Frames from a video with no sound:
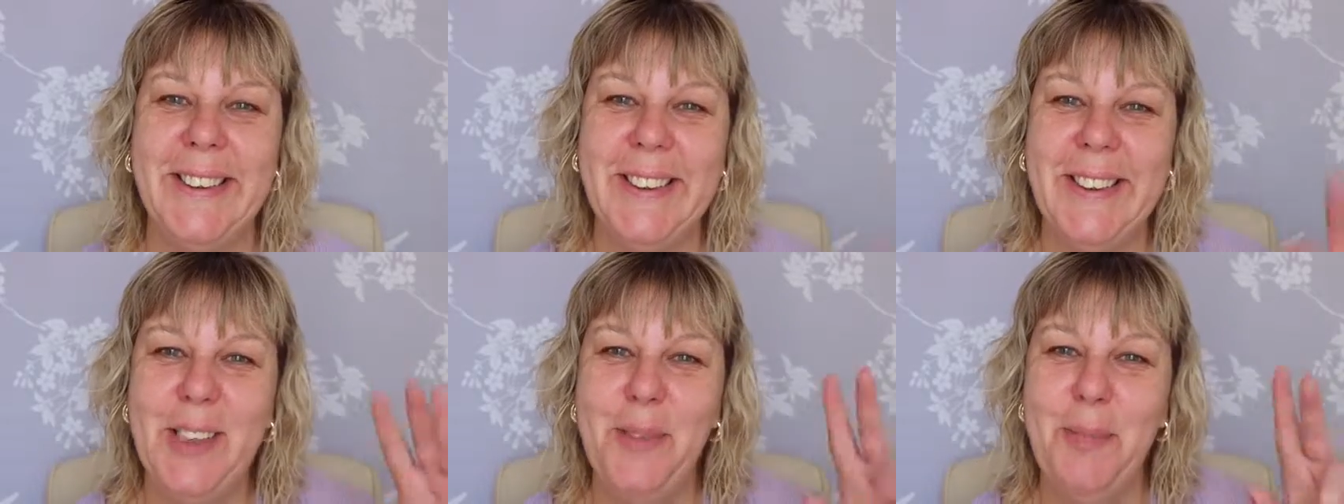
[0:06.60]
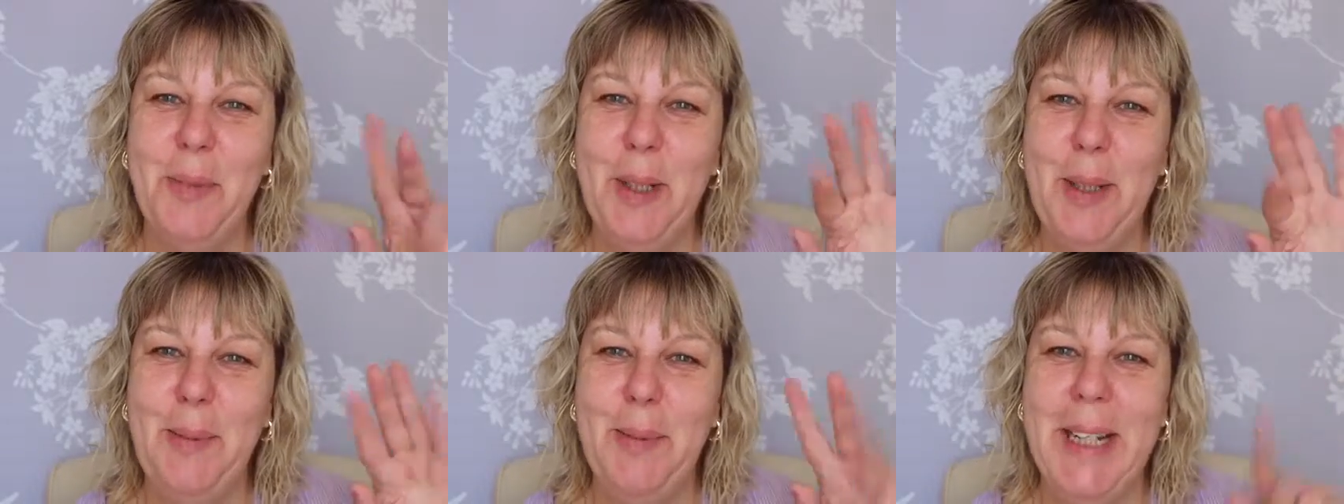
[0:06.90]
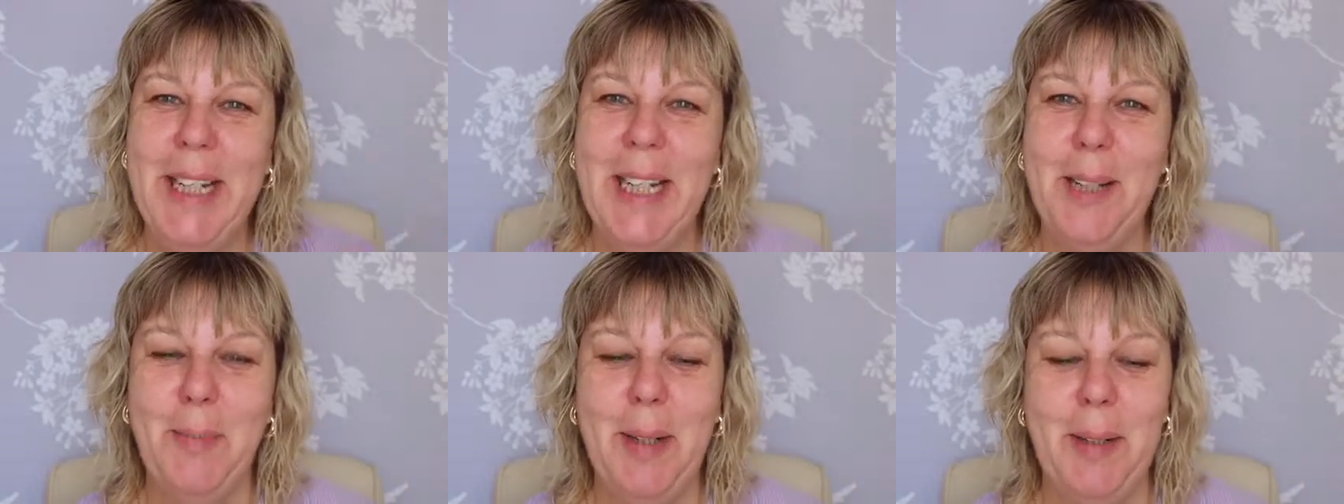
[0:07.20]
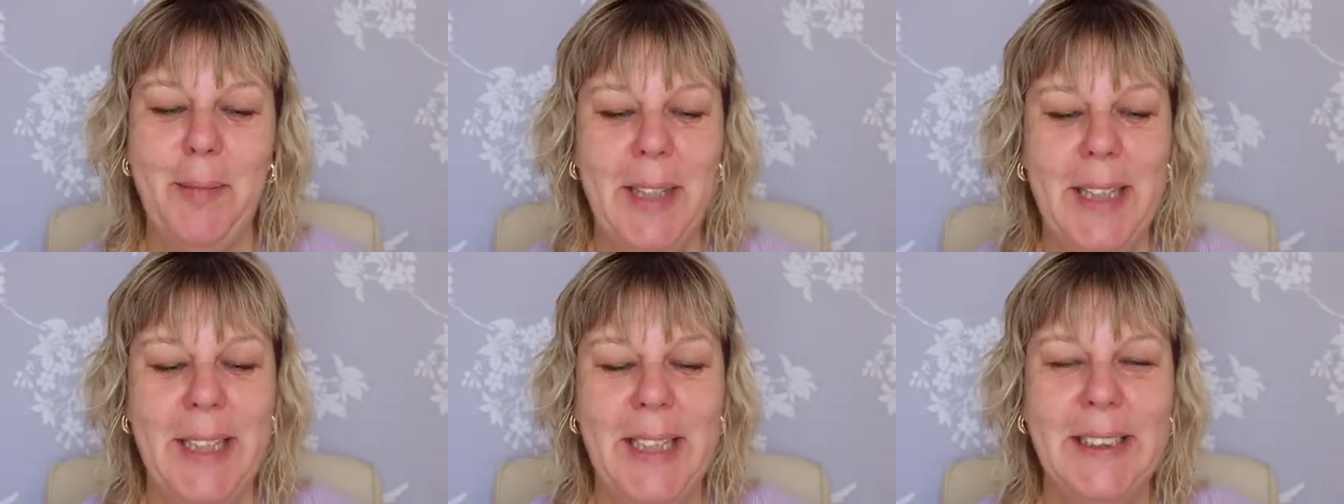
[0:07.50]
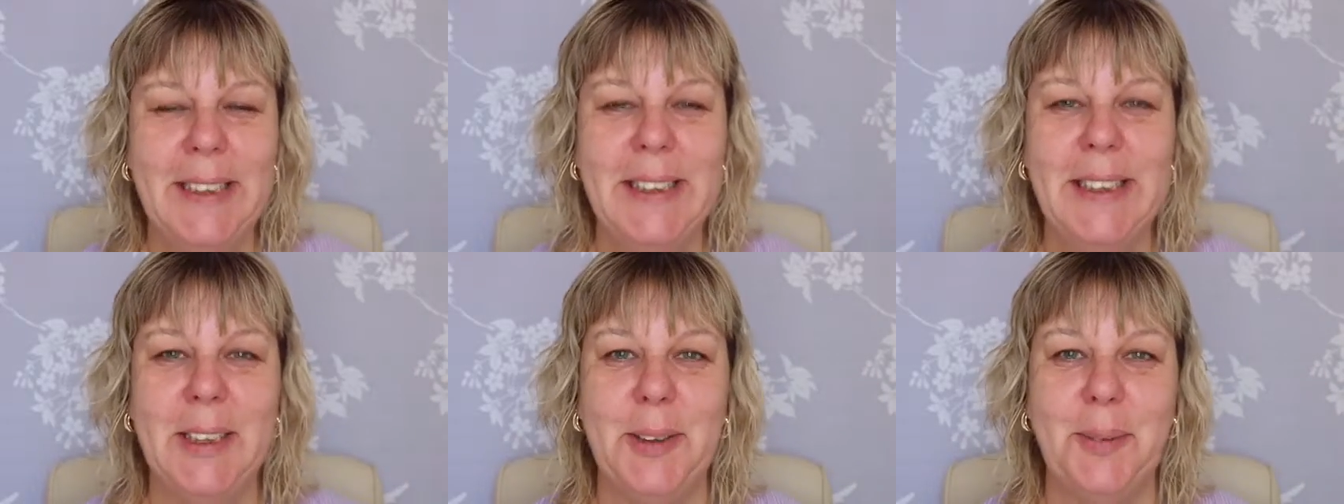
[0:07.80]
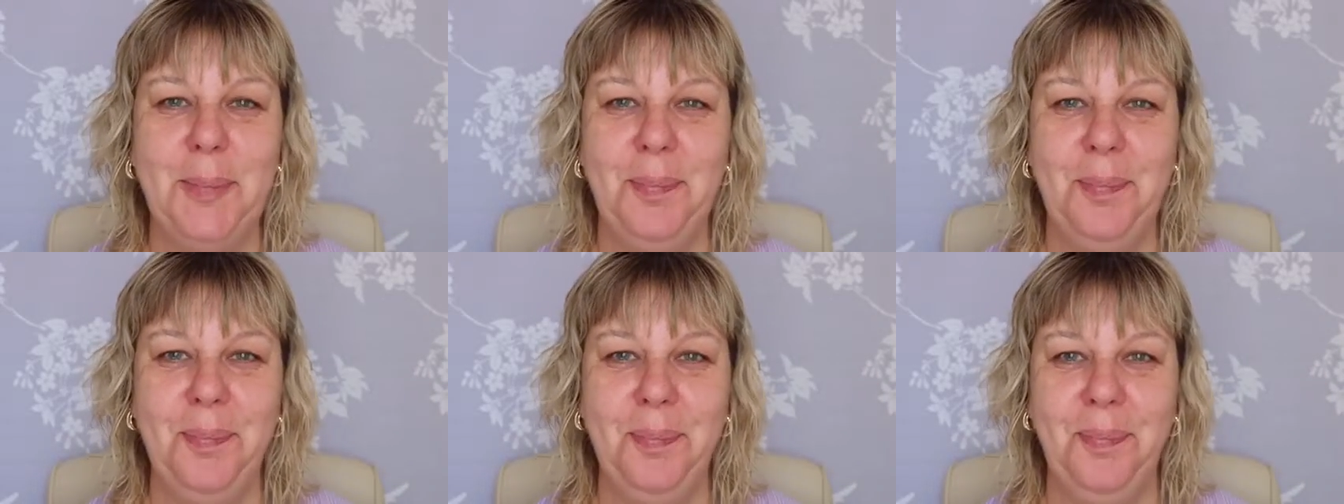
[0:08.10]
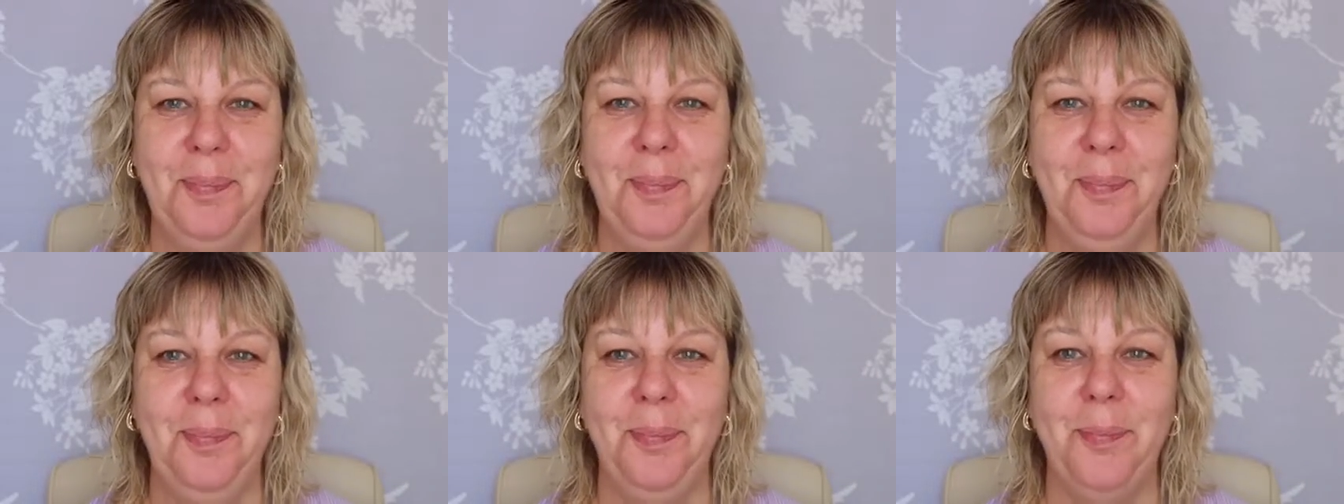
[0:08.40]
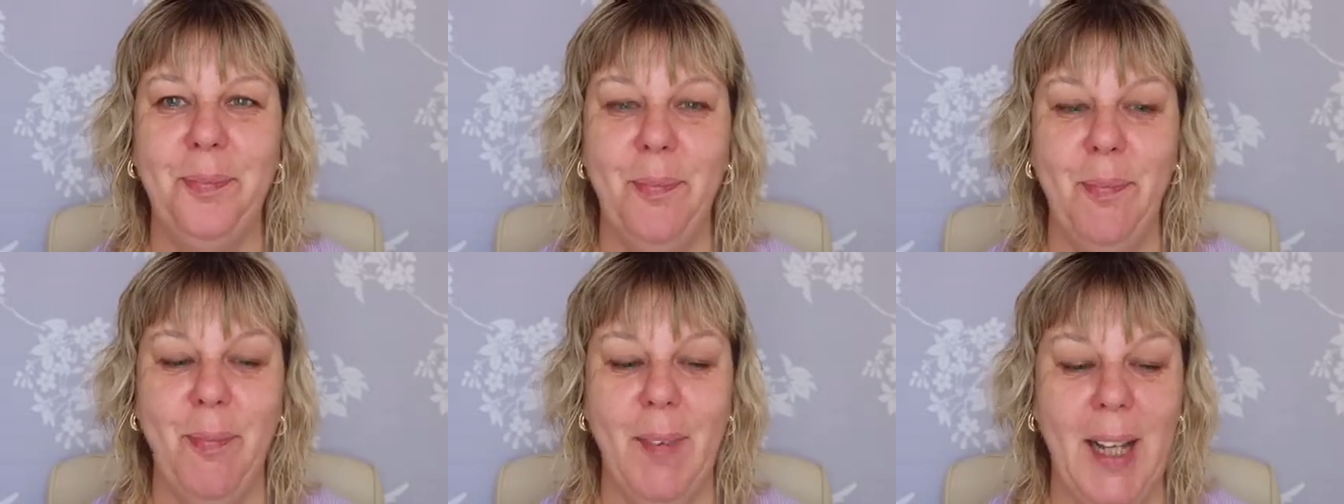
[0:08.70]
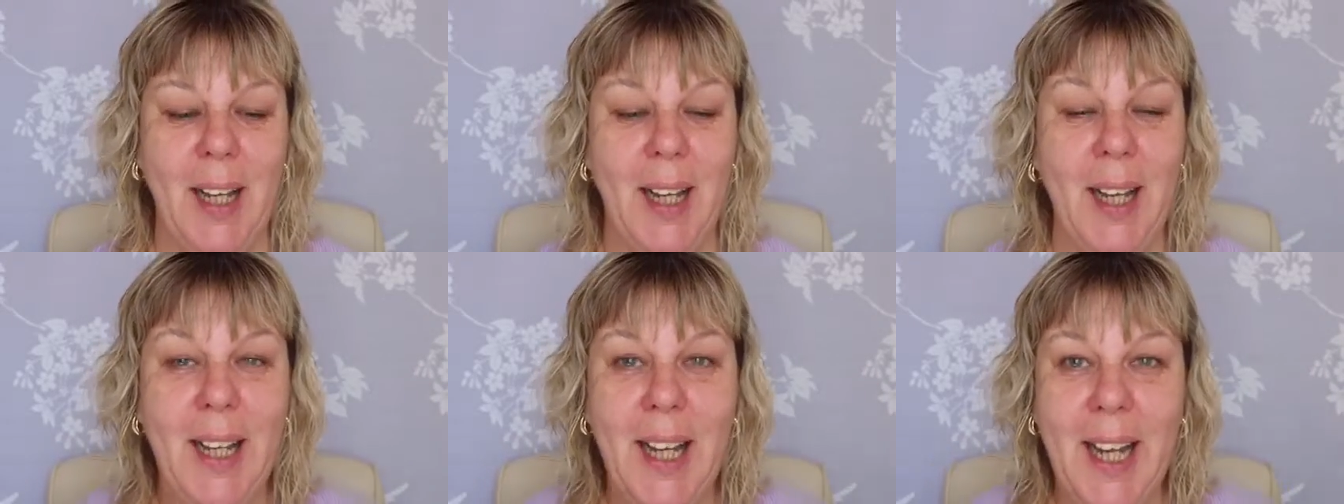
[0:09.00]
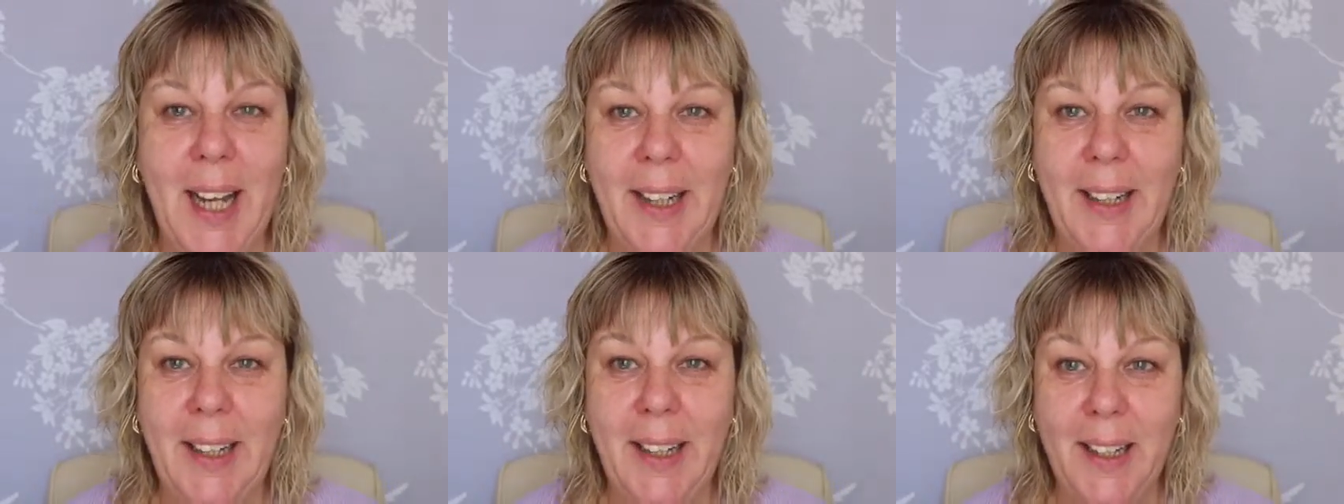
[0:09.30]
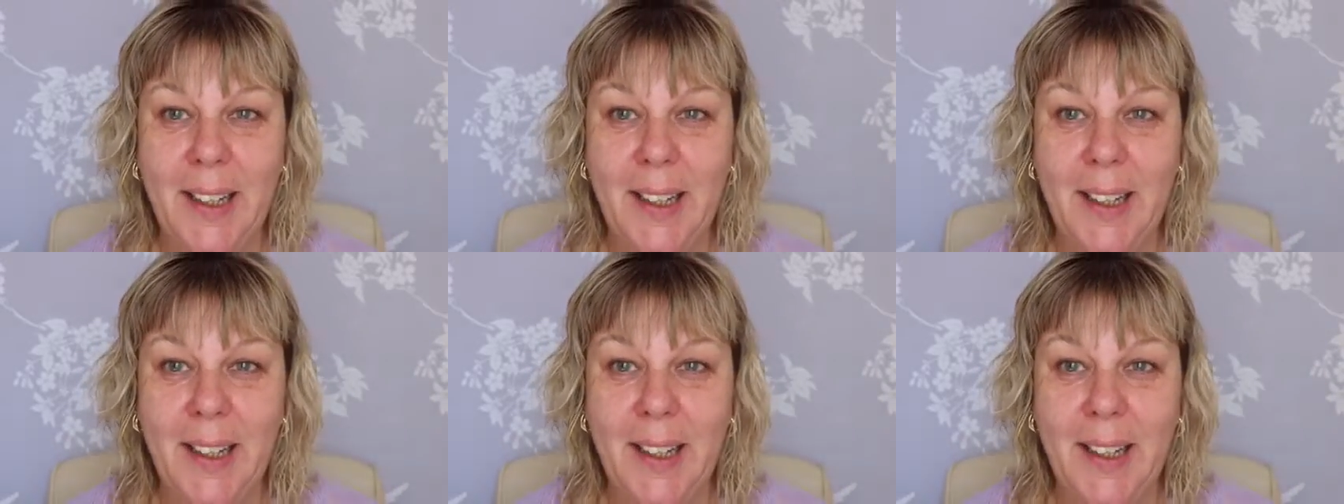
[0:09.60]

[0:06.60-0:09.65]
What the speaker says: Good morning, makeup lovers. Again,